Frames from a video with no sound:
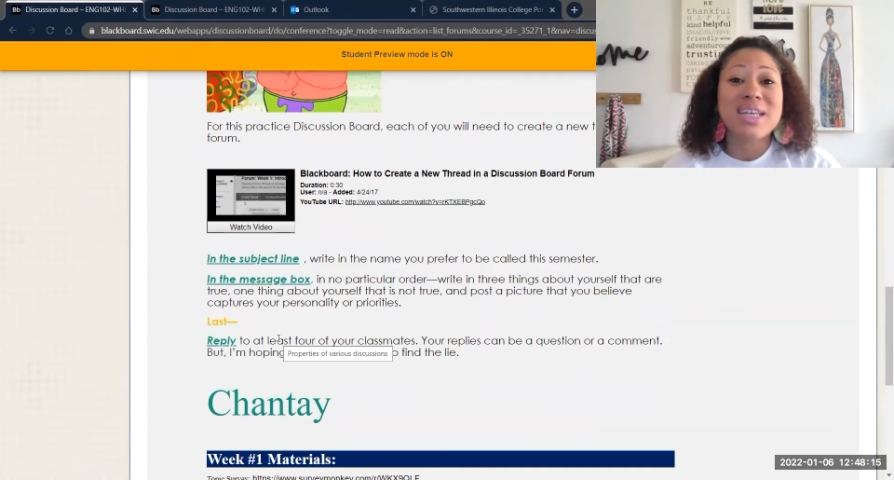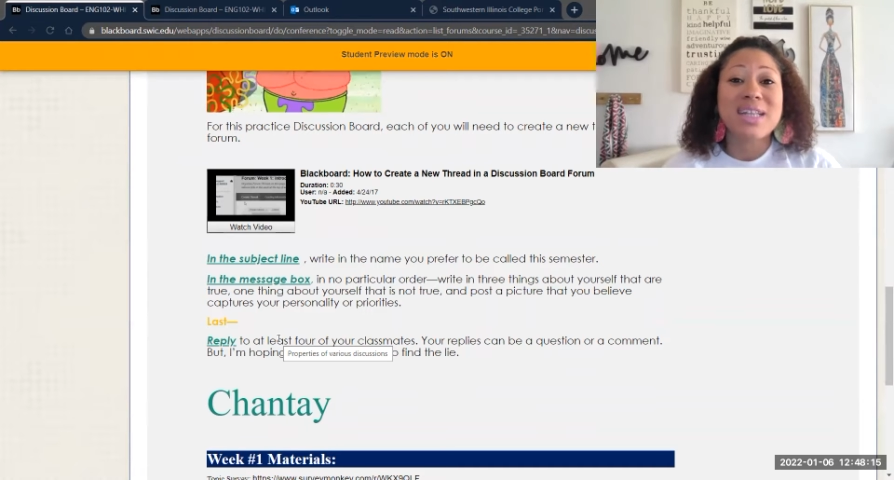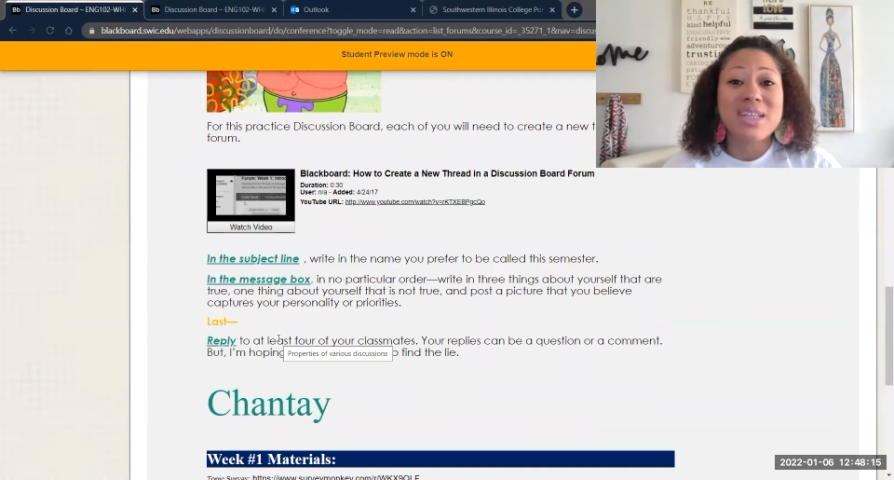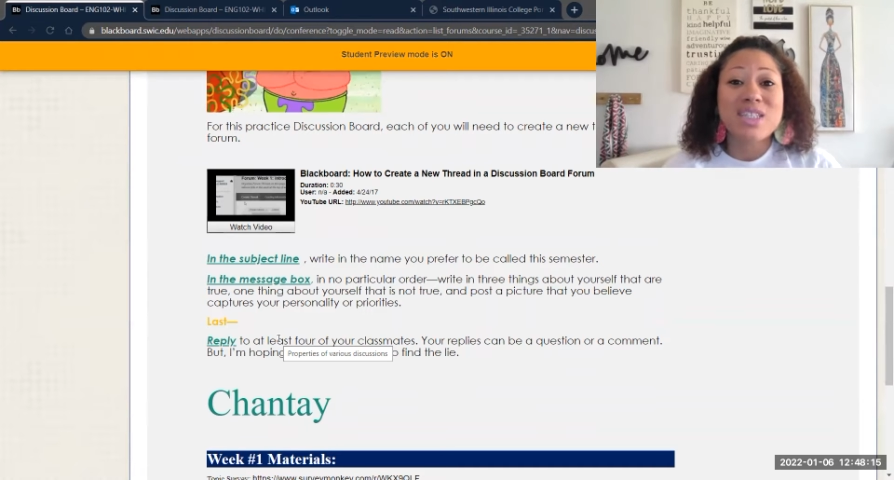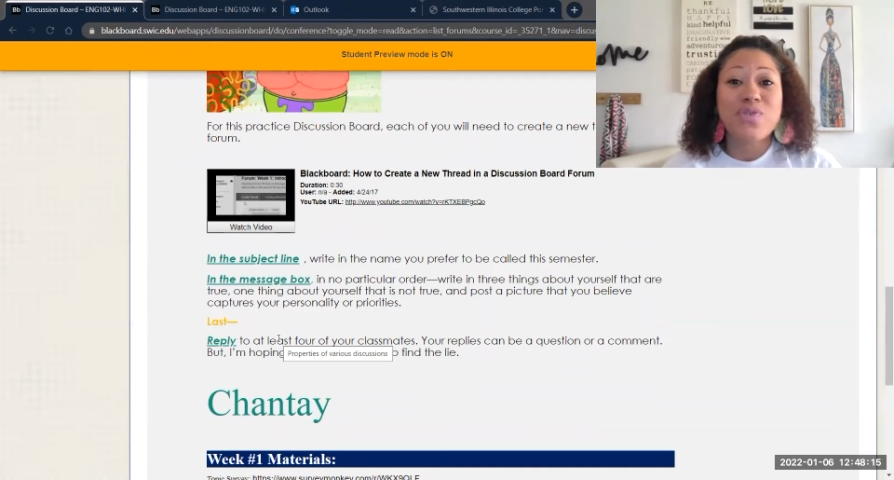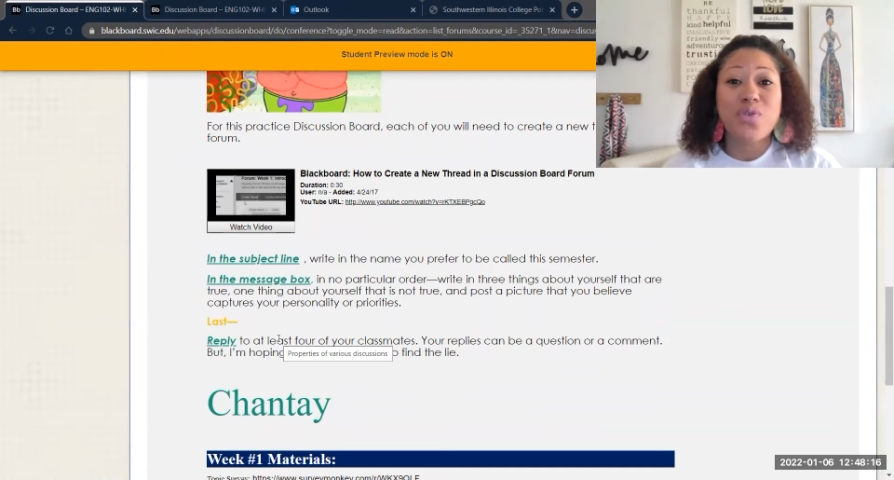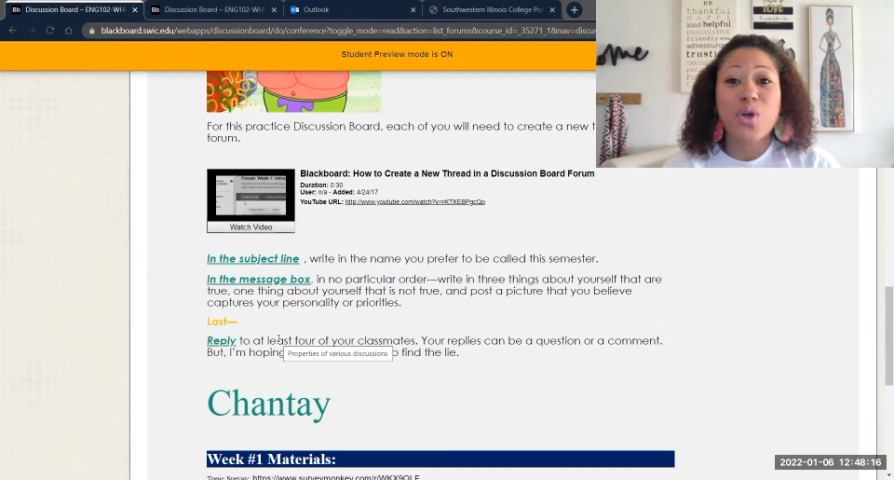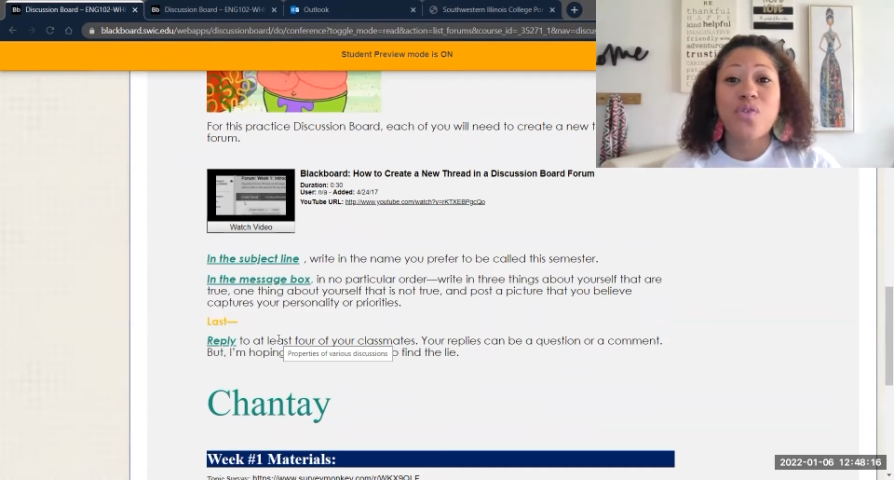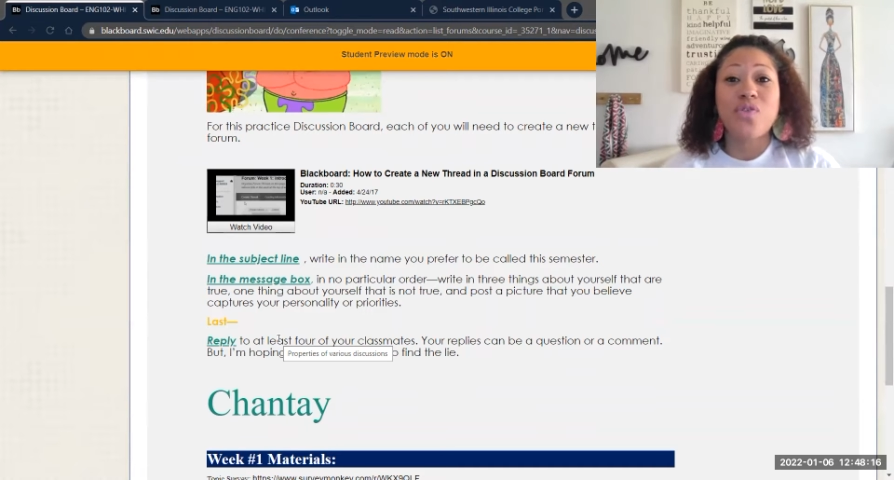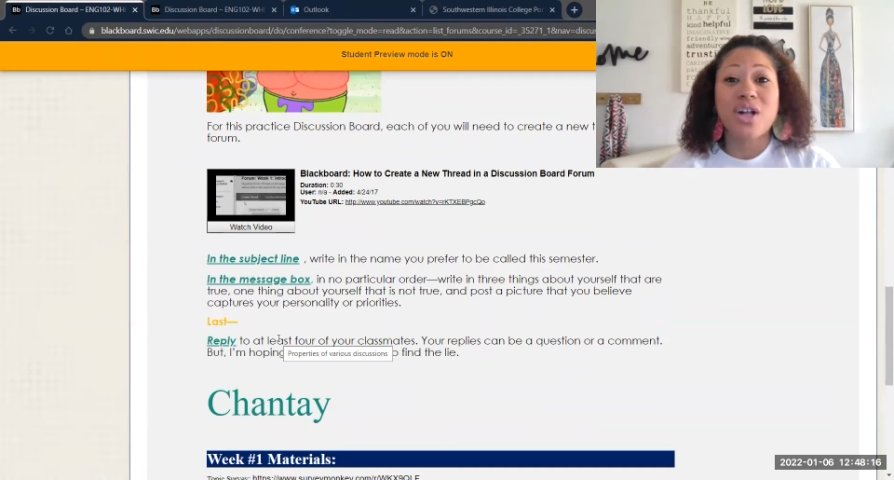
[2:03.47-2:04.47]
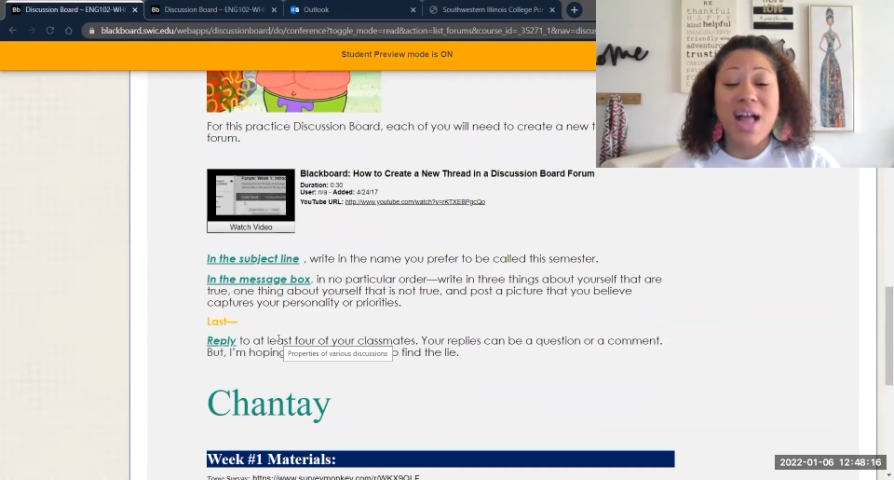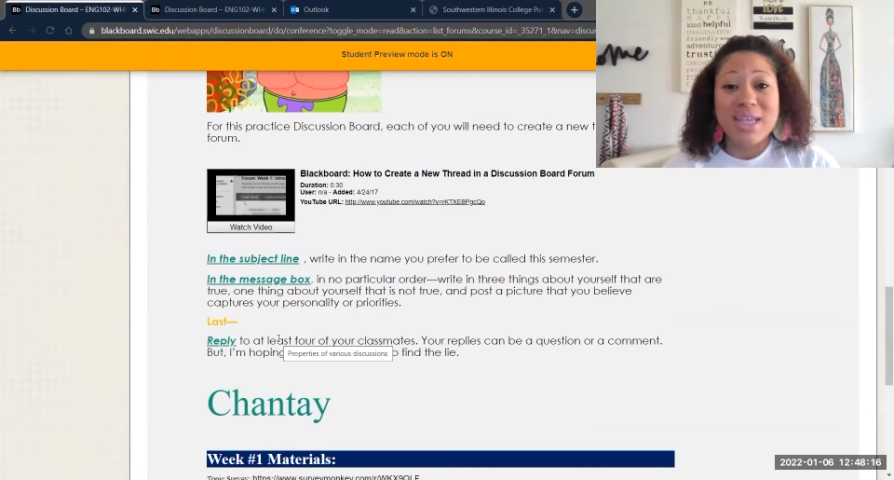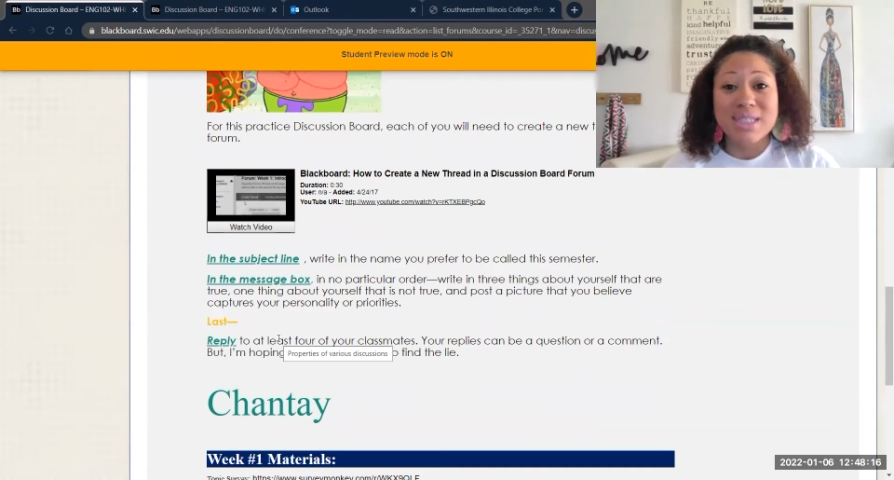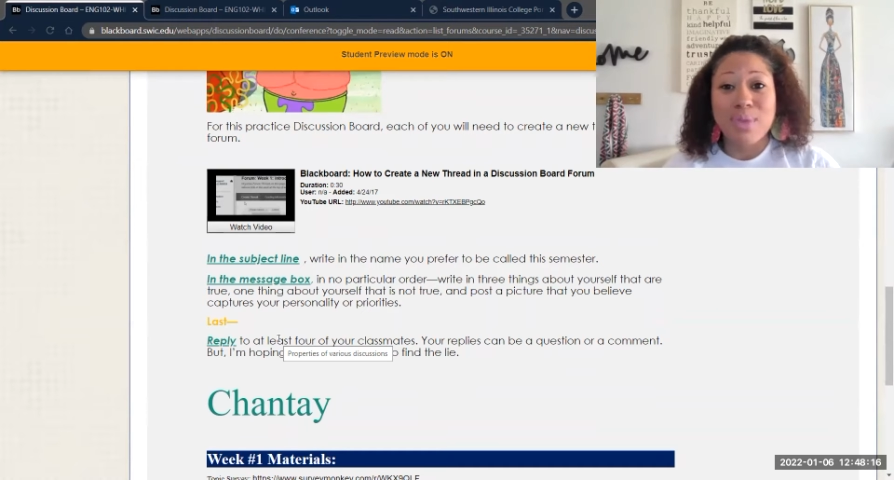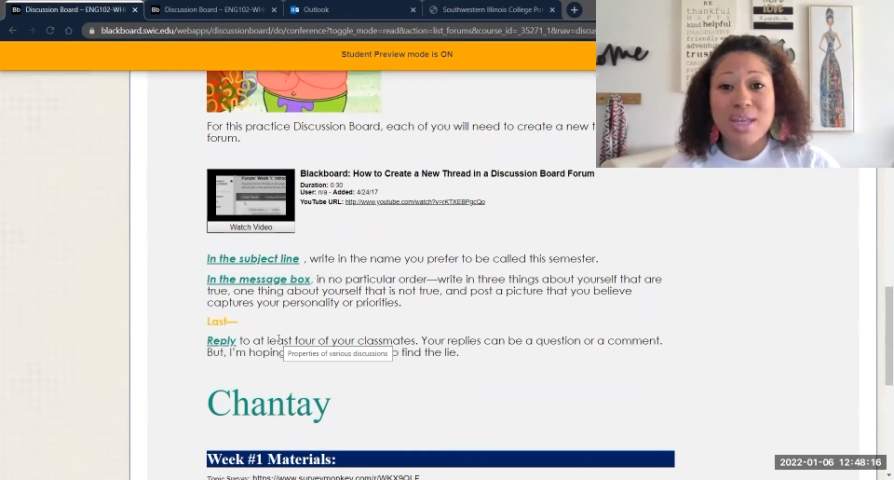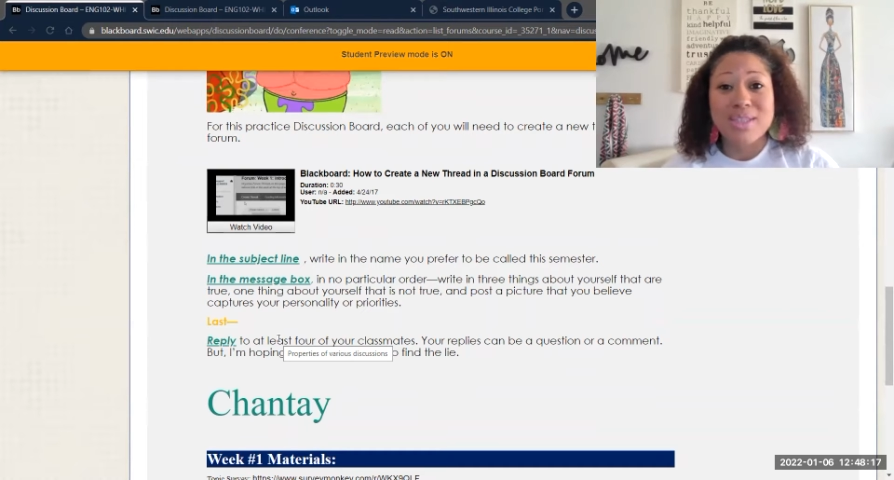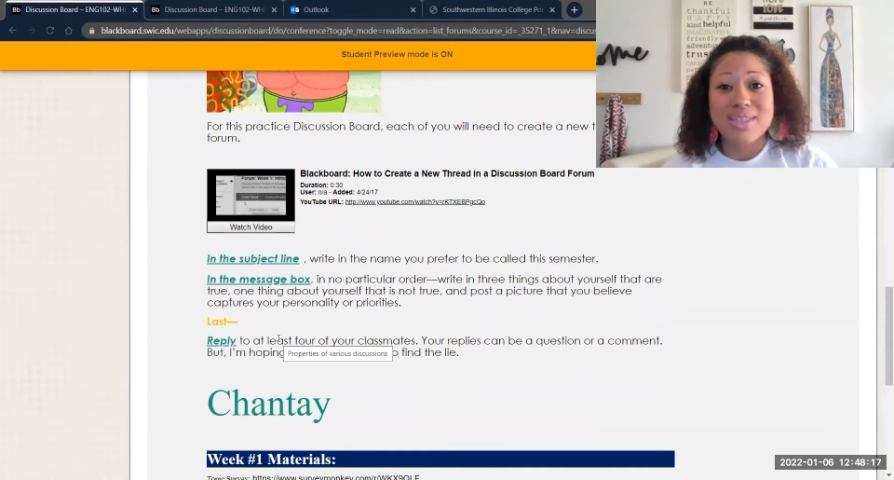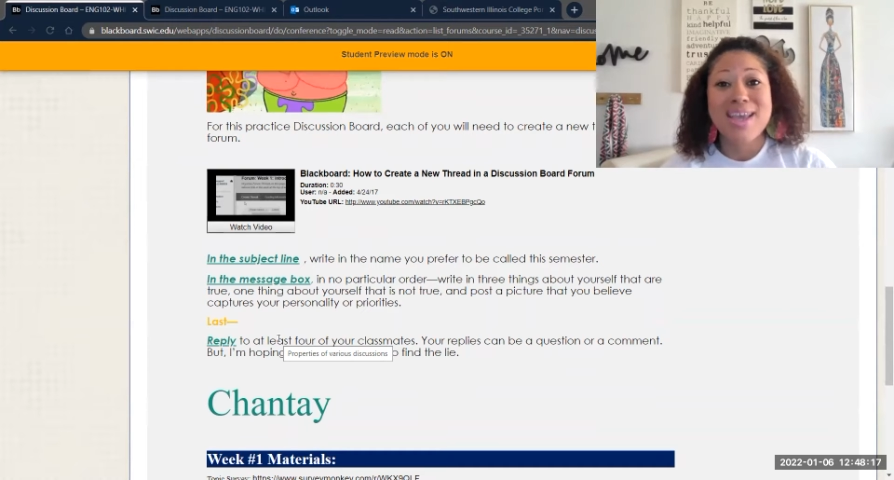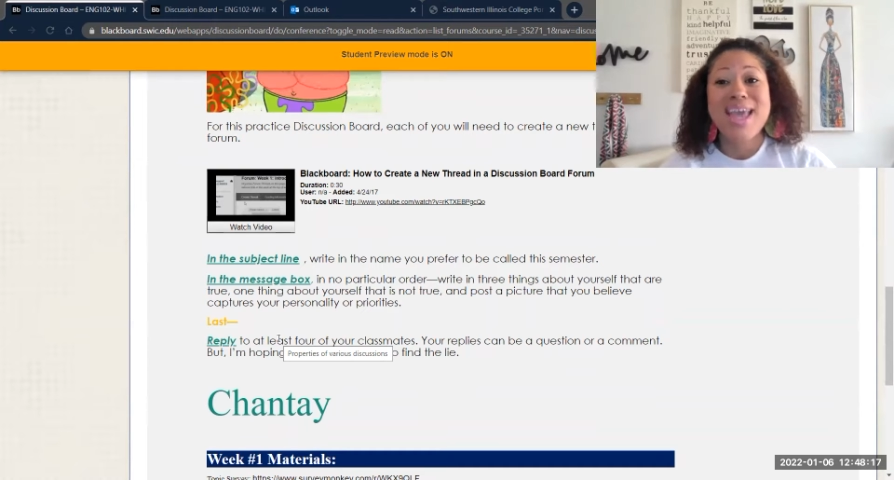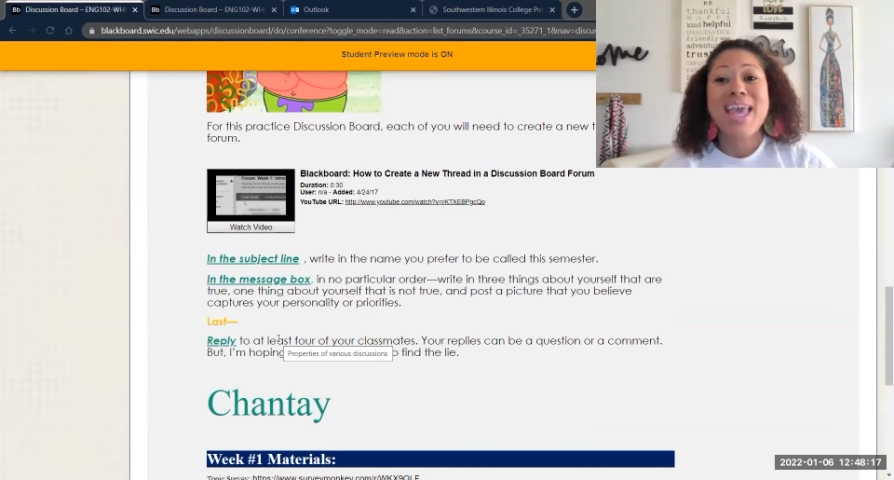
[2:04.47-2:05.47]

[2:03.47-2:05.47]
to at least 4 of your classmates.